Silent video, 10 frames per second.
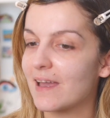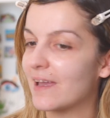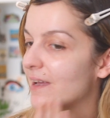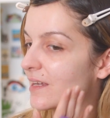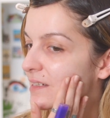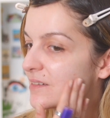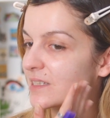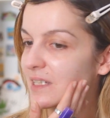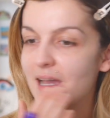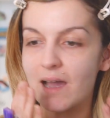And
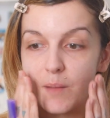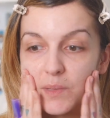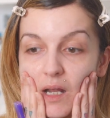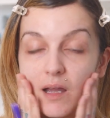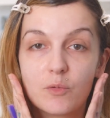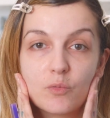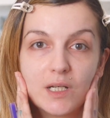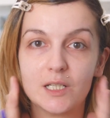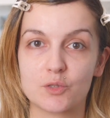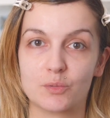yeah, I mean, I
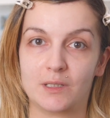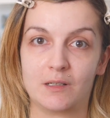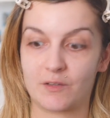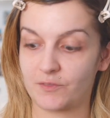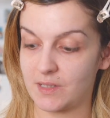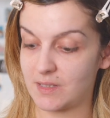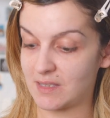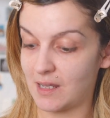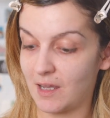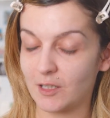really truly love this.